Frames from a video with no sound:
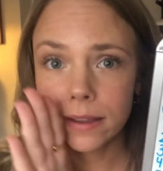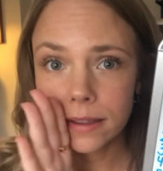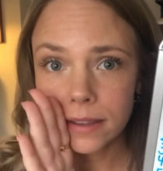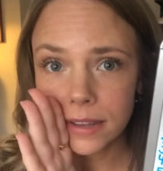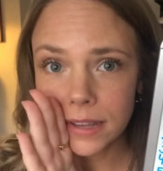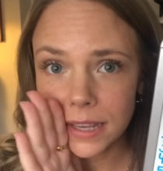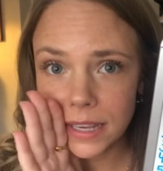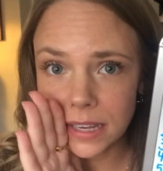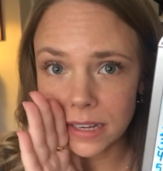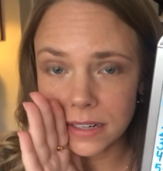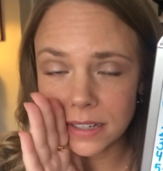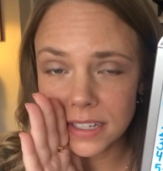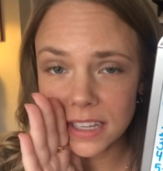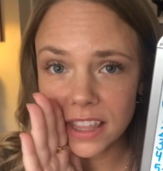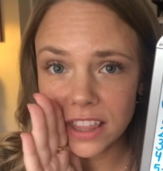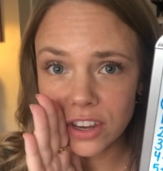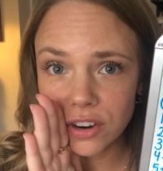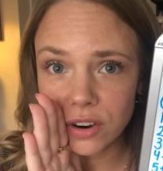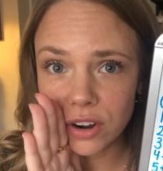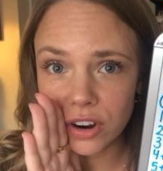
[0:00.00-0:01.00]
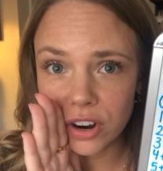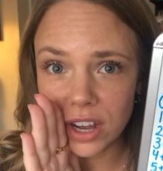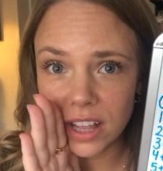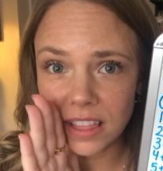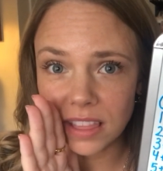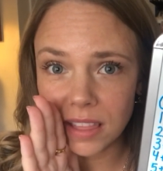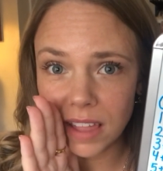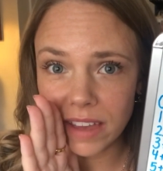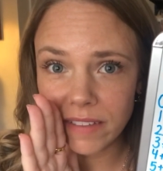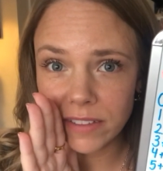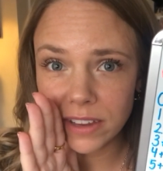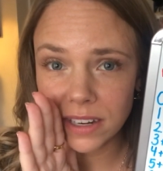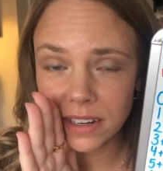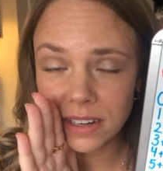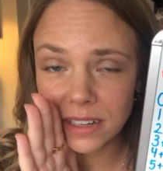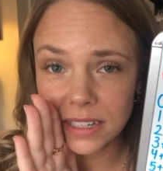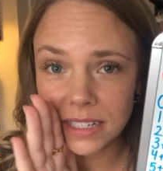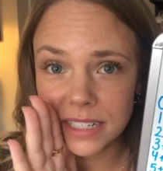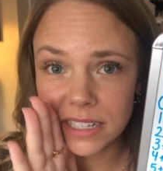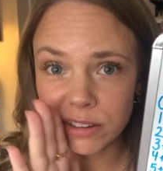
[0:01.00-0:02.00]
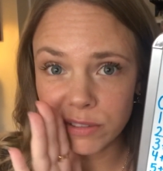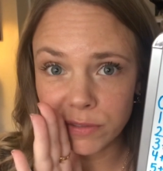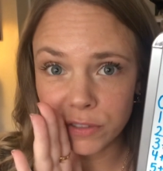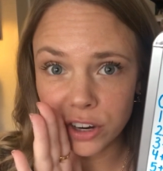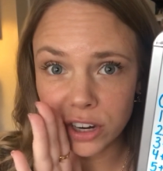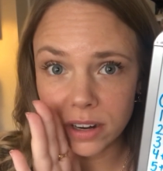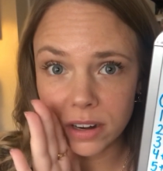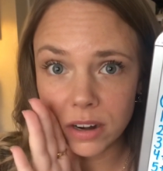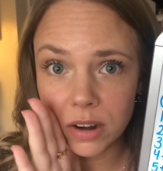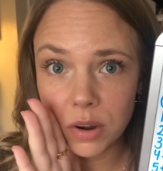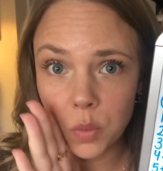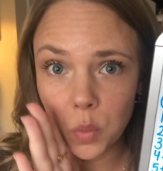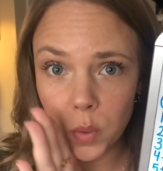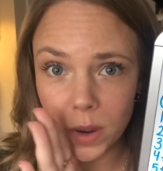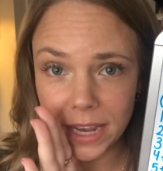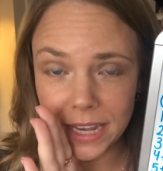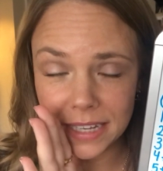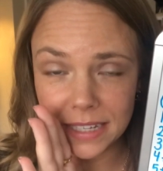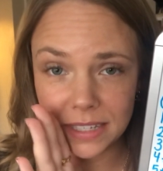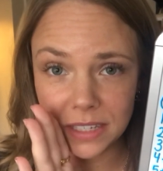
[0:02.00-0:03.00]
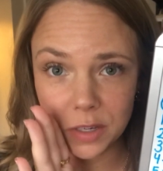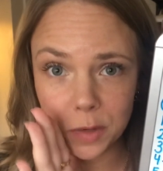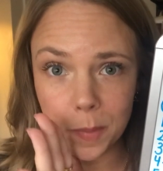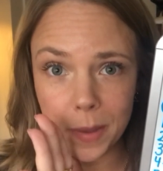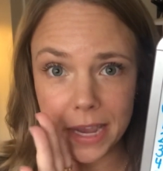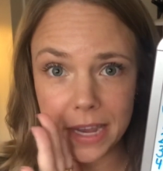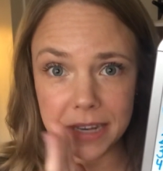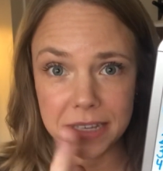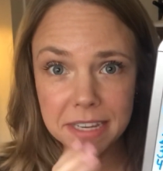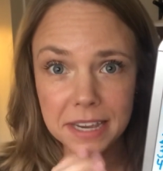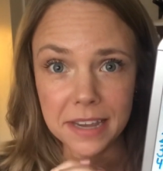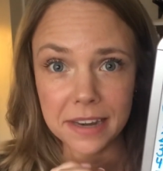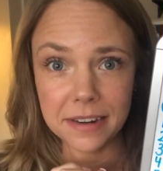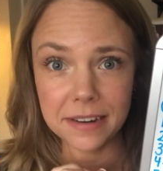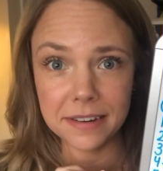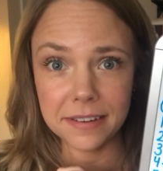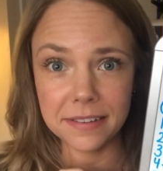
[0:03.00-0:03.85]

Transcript: hint, there are 11 different ways to make 10.